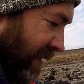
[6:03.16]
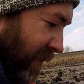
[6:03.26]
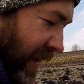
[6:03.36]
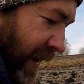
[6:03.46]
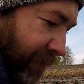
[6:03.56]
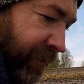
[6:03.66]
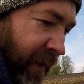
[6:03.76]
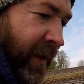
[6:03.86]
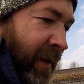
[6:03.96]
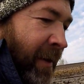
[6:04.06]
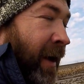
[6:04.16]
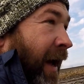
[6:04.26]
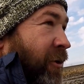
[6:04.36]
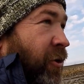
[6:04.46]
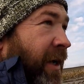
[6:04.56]
But yeah,
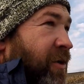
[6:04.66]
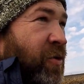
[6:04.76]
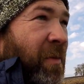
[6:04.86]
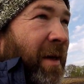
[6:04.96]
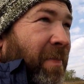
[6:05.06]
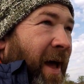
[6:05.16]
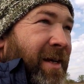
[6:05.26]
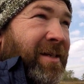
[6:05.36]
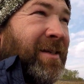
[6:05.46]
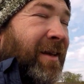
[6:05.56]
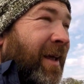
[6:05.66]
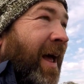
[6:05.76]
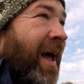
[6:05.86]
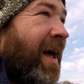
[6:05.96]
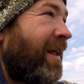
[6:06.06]
I'll try and do my best
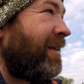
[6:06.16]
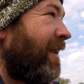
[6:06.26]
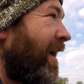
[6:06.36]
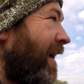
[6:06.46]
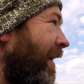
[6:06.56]
and